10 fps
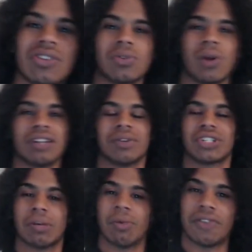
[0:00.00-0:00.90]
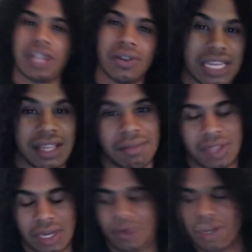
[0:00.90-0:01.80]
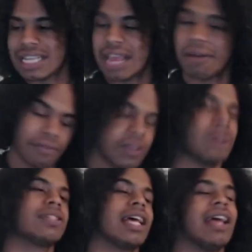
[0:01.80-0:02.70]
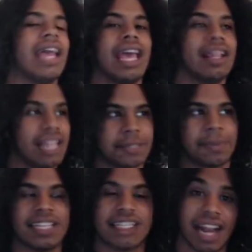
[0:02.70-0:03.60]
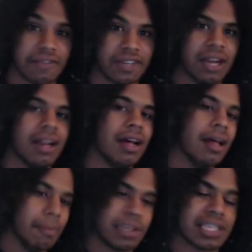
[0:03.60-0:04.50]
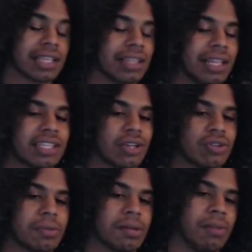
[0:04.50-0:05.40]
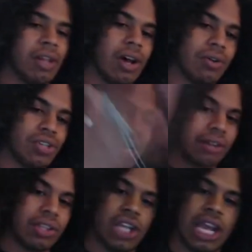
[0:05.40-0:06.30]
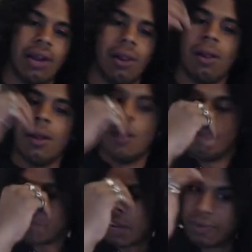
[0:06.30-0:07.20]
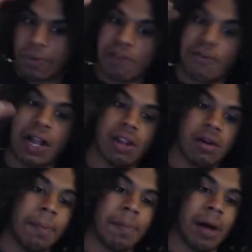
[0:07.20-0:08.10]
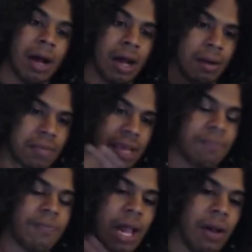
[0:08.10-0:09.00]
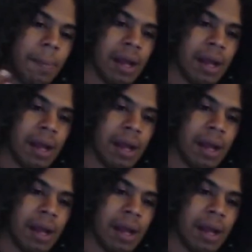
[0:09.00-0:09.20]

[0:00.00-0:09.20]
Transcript: much for watching. Make sure more videos and theories and reviews and Let's Plays that I've done. Please click the links in the description below. Check out the channel. If you want to follow up on me, follow